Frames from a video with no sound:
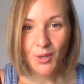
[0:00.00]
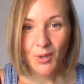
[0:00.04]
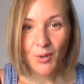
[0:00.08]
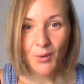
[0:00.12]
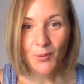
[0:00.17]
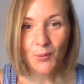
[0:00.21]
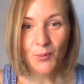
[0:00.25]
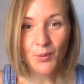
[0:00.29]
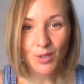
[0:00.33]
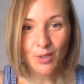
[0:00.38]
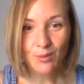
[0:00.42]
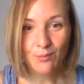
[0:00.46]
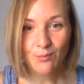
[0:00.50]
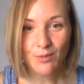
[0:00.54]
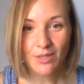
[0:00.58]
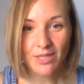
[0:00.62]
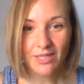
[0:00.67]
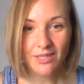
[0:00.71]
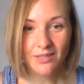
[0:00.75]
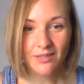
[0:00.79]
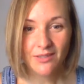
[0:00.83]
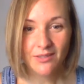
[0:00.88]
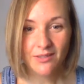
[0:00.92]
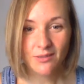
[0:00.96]
what it
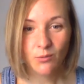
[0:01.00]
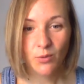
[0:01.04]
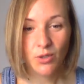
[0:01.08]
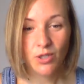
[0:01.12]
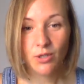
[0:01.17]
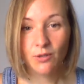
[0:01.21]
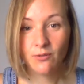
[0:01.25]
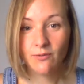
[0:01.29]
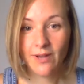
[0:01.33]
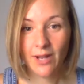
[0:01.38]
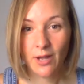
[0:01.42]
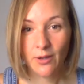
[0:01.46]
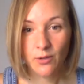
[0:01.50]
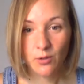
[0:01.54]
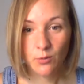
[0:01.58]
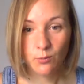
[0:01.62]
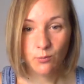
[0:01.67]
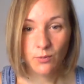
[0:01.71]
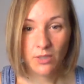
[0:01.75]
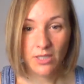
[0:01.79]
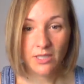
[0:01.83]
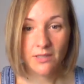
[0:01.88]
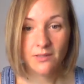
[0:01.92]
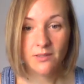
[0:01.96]
means, what your value
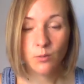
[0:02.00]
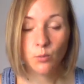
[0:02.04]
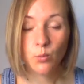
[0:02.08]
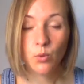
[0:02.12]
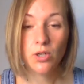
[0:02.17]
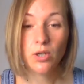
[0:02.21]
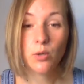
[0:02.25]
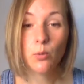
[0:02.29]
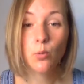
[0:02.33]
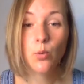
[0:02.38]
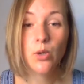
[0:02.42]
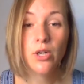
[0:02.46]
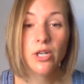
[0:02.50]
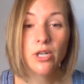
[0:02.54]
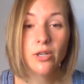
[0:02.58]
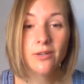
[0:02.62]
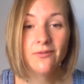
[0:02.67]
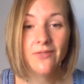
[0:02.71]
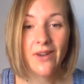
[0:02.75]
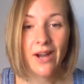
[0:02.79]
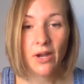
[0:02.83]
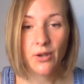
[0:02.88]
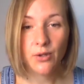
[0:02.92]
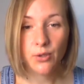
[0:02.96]
means, and where, where your
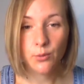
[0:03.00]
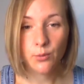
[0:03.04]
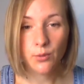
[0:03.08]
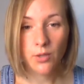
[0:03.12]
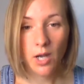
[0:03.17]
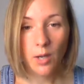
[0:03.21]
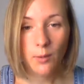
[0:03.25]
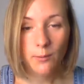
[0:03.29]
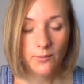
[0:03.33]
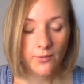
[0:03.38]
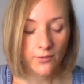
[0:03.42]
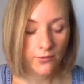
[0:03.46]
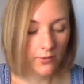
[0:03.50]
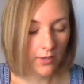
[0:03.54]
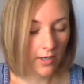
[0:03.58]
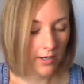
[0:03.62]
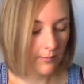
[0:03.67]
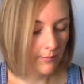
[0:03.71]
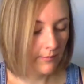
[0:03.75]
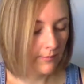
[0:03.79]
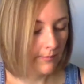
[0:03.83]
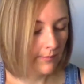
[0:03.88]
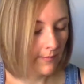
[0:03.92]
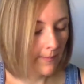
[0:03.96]
value comes
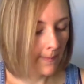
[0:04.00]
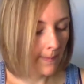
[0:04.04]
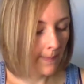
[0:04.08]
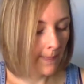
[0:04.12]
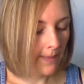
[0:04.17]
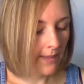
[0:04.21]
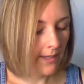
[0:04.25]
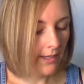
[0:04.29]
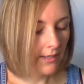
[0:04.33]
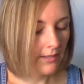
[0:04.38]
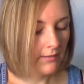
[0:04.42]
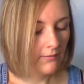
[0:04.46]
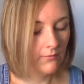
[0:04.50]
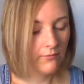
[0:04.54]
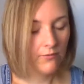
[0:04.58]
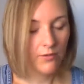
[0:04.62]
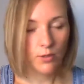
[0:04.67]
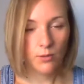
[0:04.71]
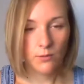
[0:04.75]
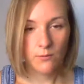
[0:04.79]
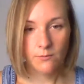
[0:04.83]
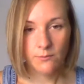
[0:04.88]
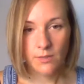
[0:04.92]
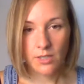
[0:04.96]
from. And
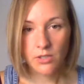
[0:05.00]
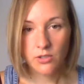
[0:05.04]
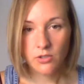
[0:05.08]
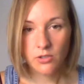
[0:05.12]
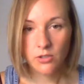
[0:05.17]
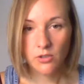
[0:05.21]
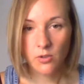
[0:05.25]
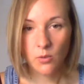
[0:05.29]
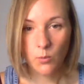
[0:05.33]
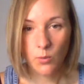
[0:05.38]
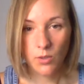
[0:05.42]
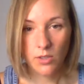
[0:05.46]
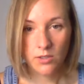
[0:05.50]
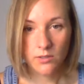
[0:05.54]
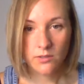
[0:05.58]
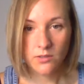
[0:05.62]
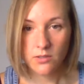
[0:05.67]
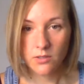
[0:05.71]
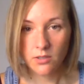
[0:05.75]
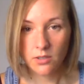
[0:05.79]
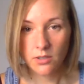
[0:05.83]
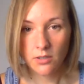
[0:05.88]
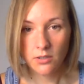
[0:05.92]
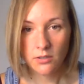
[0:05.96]
for men too, where does
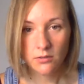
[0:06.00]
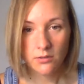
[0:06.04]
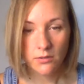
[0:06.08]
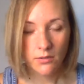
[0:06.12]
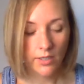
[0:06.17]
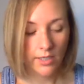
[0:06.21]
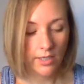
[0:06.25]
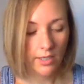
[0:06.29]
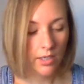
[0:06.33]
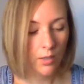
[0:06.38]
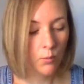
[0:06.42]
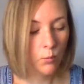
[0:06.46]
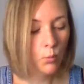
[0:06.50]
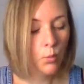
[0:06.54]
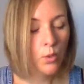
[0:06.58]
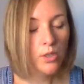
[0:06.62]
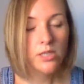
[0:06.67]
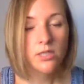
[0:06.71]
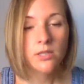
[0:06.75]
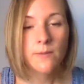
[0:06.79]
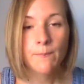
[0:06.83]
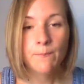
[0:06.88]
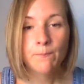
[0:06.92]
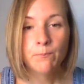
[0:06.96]
your like, and
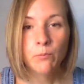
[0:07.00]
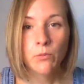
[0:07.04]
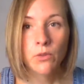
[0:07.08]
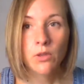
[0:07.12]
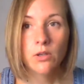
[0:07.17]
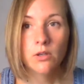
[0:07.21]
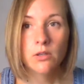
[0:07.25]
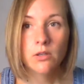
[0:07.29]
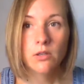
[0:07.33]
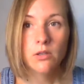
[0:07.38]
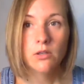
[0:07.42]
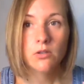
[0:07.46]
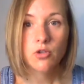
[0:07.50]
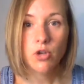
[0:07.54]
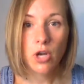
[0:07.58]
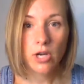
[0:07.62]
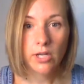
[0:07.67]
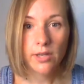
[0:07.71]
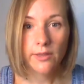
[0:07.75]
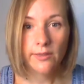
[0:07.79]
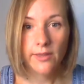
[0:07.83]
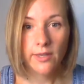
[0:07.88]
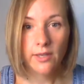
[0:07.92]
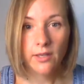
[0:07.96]
what, try
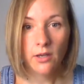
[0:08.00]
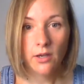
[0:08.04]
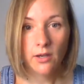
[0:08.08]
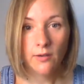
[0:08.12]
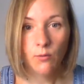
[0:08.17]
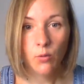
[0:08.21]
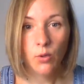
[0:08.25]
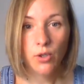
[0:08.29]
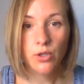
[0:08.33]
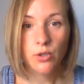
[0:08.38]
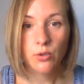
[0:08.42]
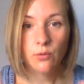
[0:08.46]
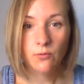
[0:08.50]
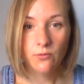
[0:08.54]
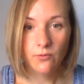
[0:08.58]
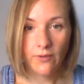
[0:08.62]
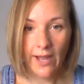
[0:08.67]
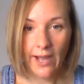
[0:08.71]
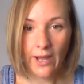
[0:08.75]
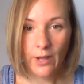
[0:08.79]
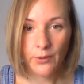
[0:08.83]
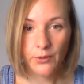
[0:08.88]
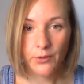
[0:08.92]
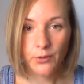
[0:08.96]
to think of what you
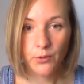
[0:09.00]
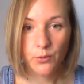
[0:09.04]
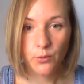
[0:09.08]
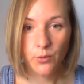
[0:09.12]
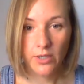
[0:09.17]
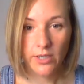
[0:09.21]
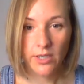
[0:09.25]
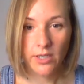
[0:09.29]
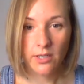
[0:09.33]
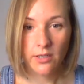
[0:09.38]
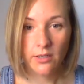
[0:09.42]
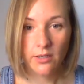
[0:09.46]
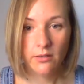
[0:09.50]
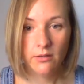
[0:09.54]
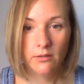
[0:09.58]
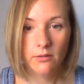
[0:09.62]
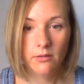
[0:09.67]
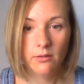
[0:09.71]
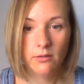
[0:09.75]
value in